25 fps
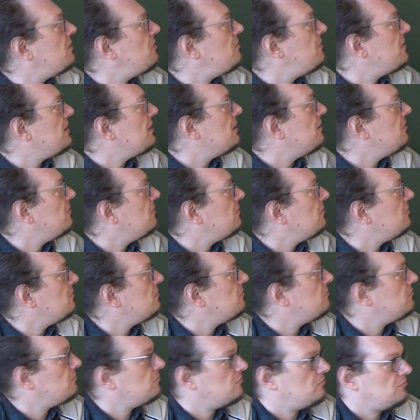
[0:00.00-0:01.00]
going
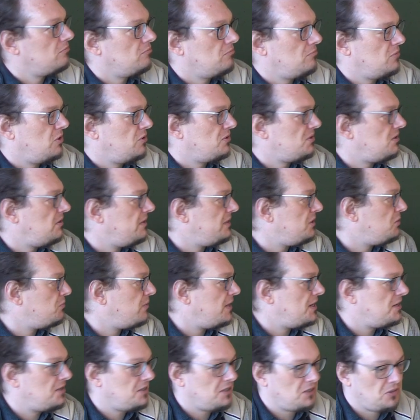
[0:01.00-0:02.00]
mostly
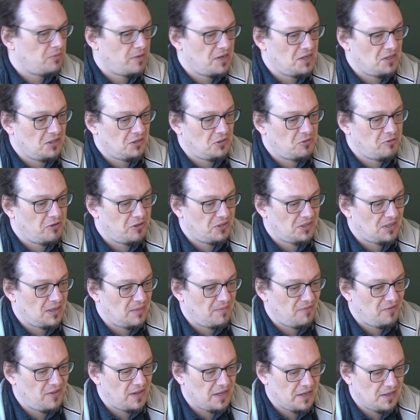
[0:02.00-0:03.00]
20, 22 or
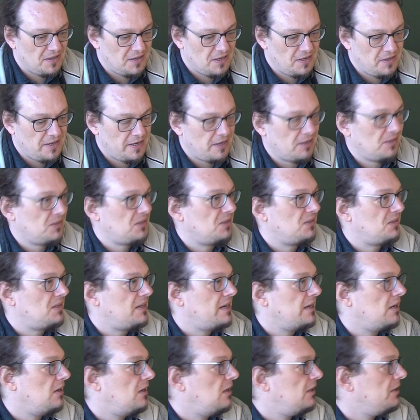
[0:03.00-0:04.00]
something, and then there's a
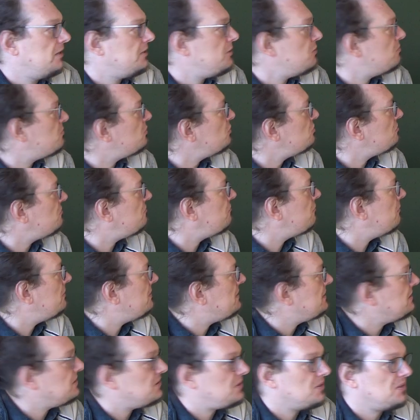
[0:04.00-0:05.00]
single Ubuntu
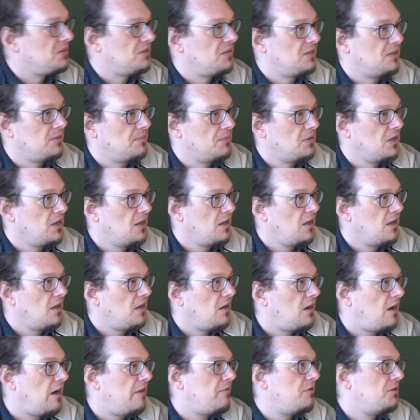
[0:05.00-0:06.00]
14 system.
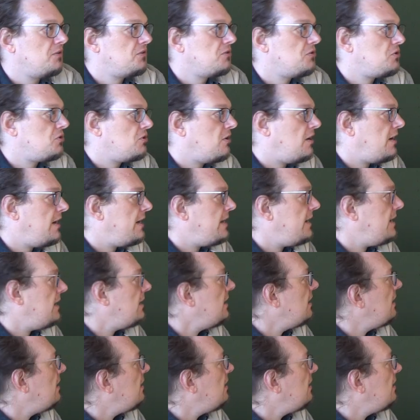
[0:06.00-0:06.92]
I want to try